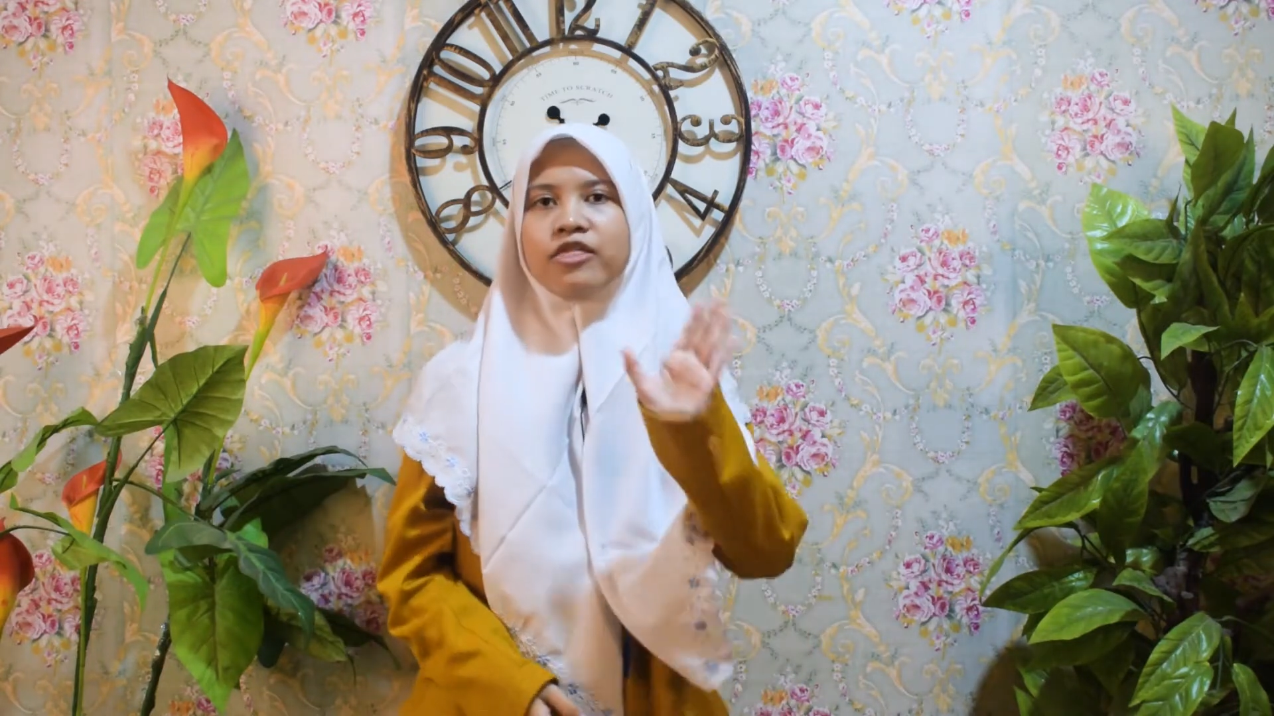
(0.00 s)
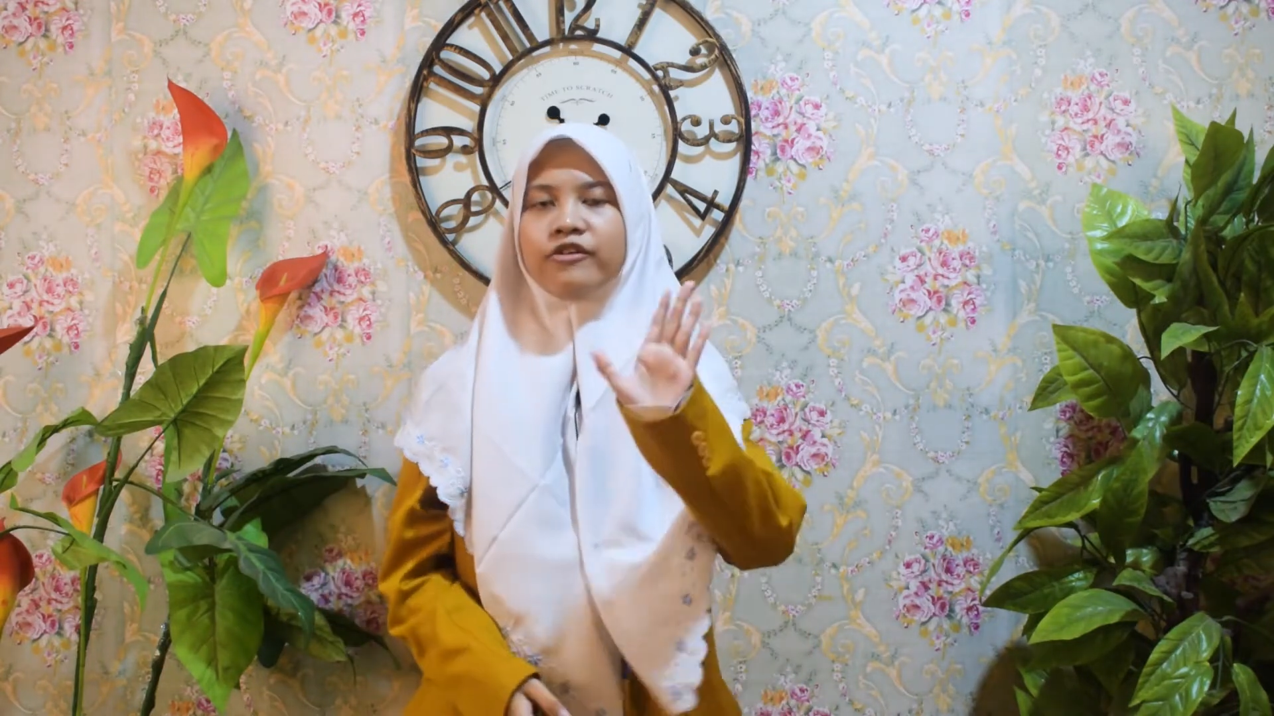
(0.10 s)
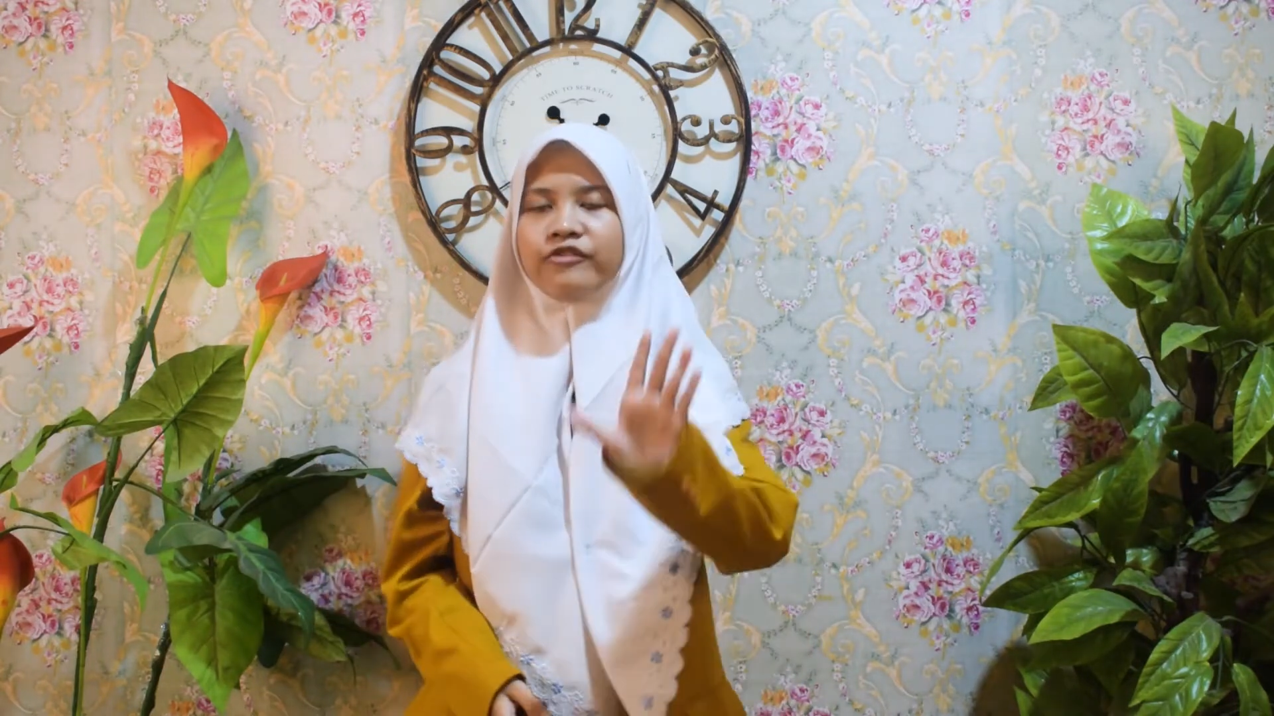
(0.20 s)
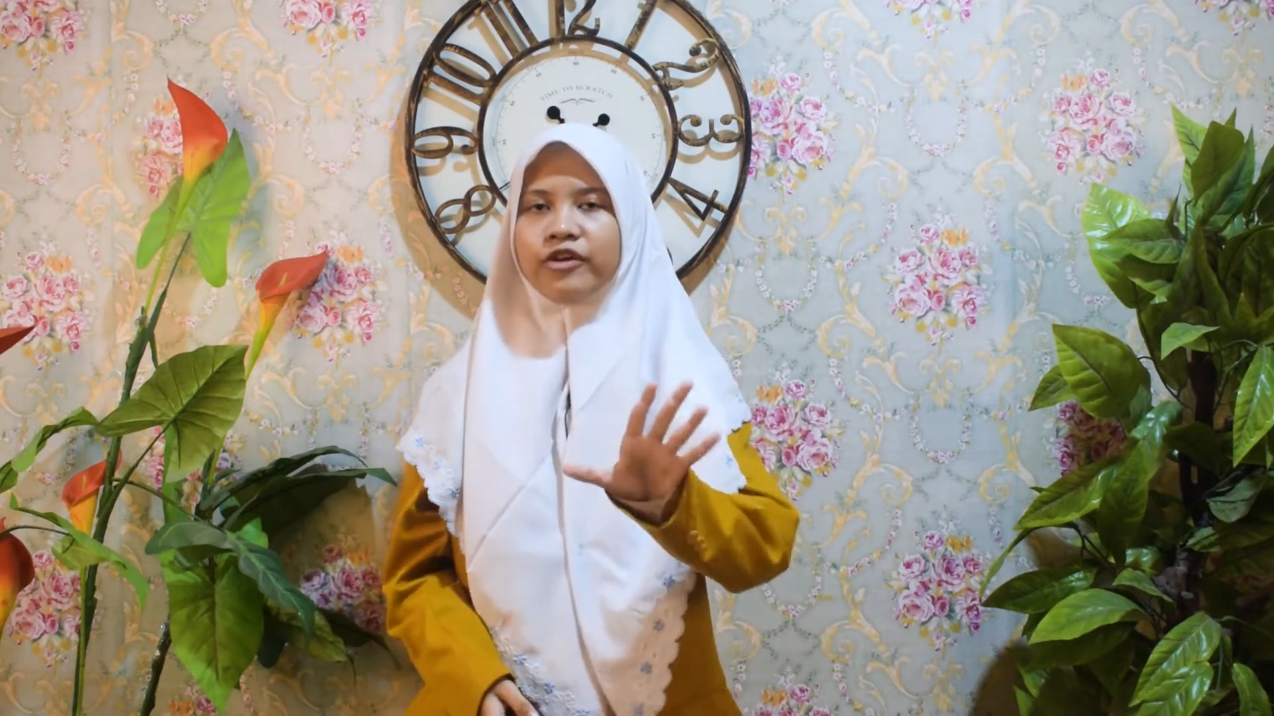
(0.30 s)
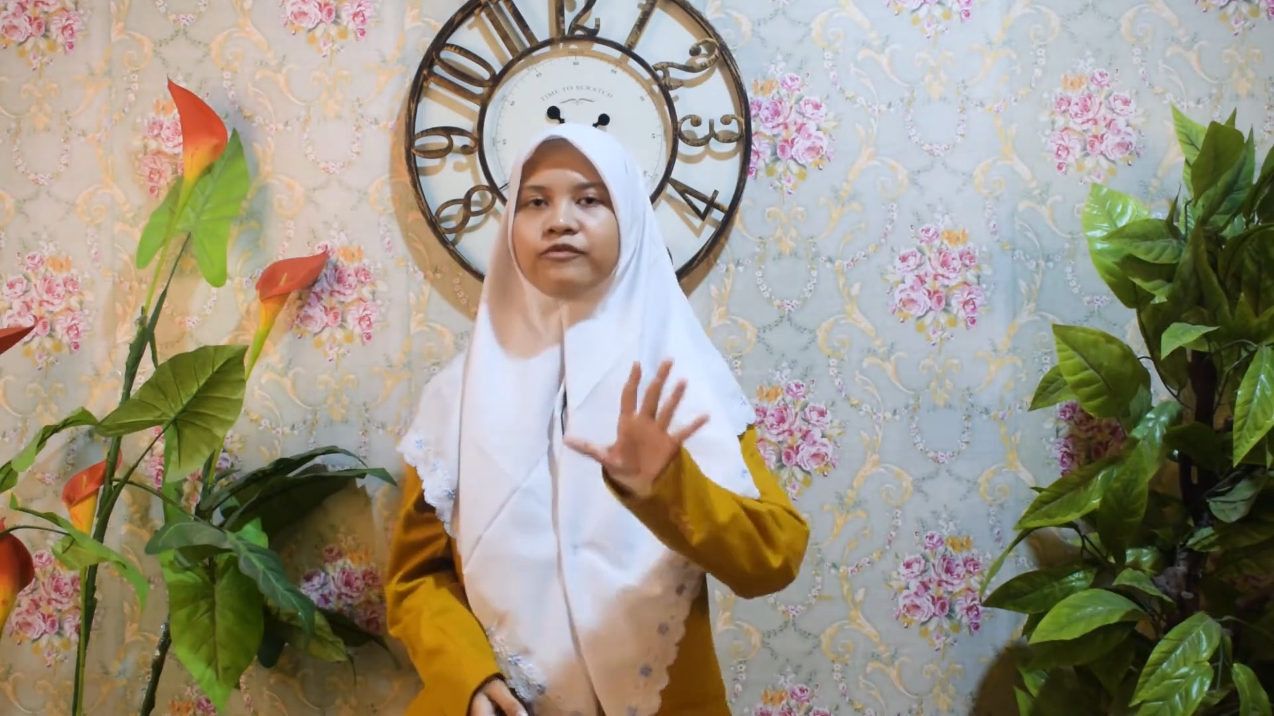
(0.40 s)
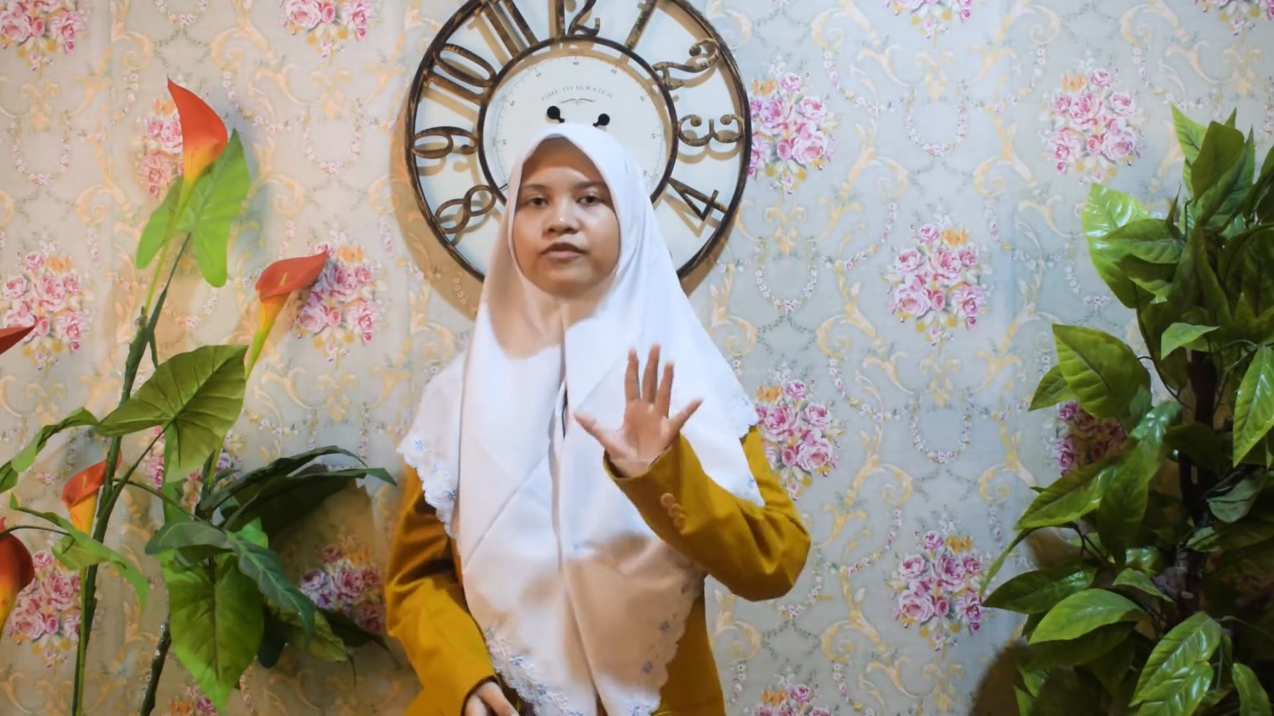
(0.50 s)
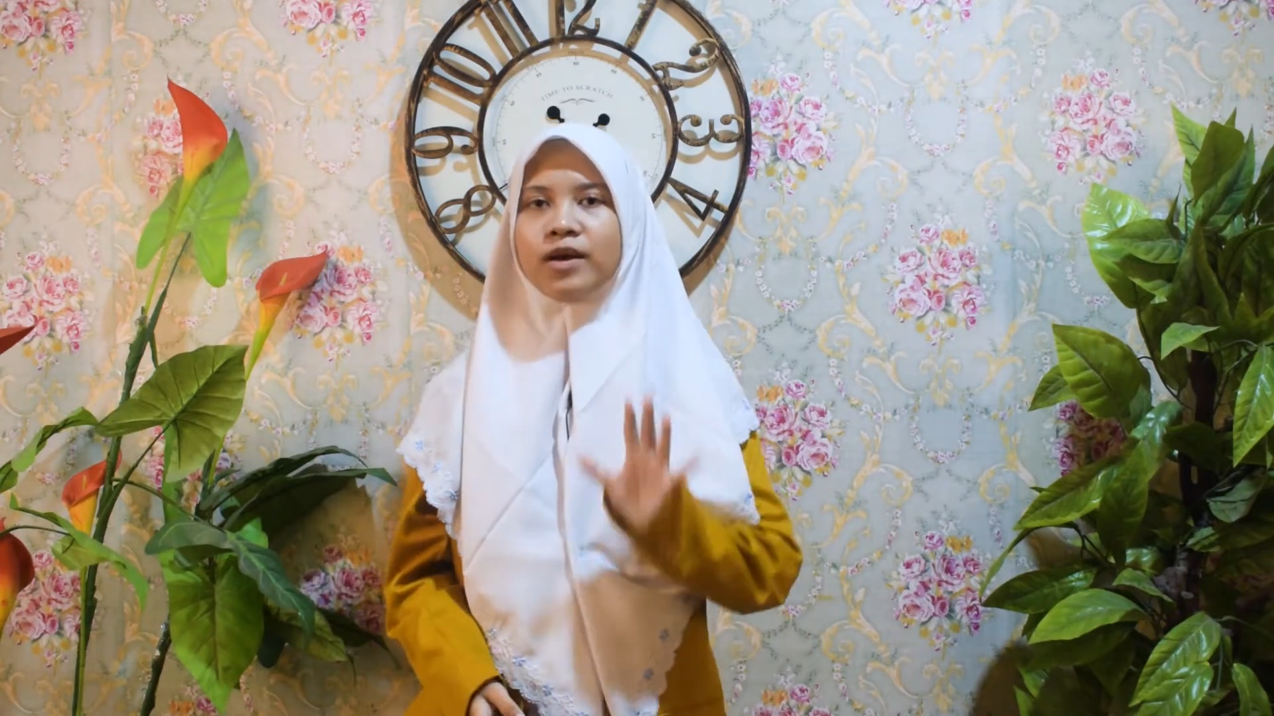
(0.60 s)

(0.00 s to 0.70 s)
The fifth